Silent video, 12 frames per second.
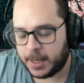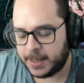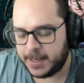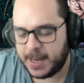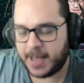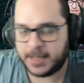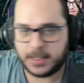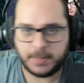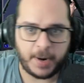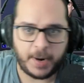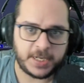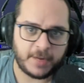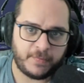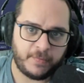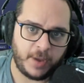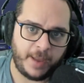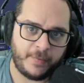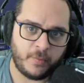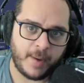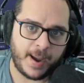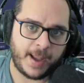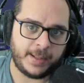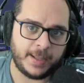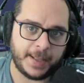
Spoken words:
Yes, press F1